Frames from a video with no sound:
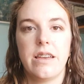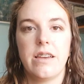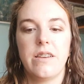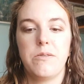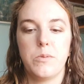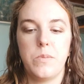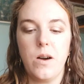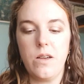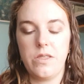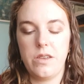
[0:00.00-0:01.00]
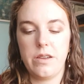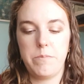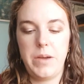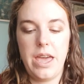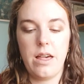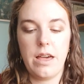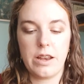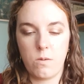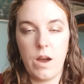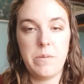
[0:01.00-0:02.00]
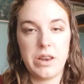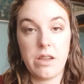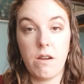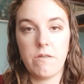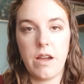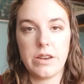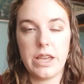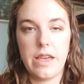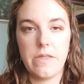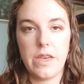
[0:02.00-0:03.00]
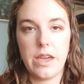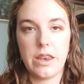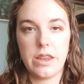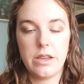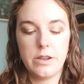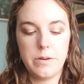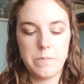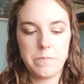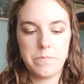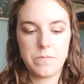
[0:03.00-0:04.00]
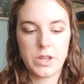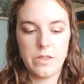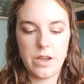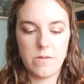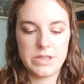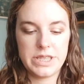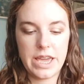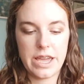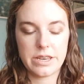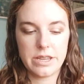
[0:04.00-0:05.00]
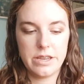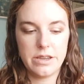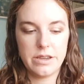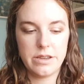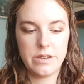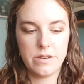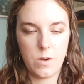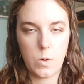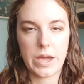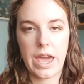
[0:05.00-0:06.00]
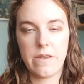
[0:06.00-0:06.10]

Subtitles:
the pail had quite a bit of yarn around it, and then there was the end. Okay.